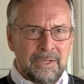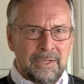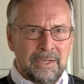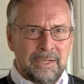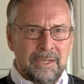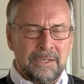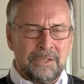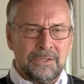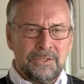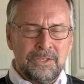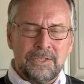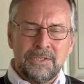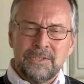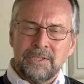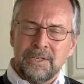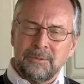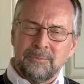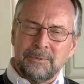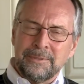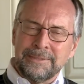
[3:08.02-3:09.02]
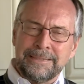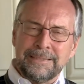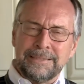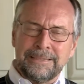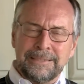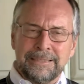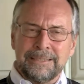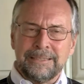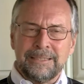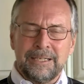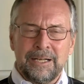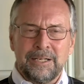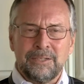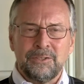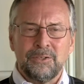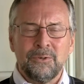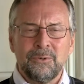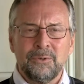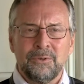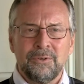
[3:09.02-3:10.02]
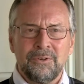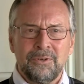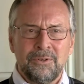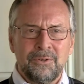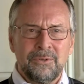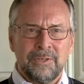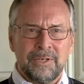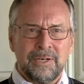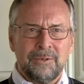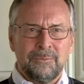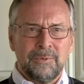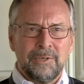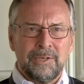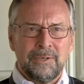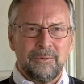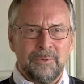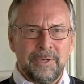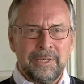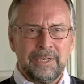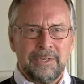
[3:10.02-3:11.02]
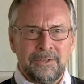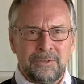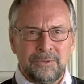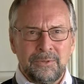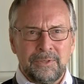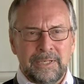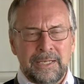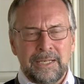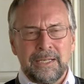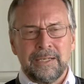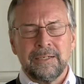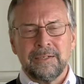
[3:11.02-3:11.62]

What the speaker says: And she said, well, I don't know that I really want to do that.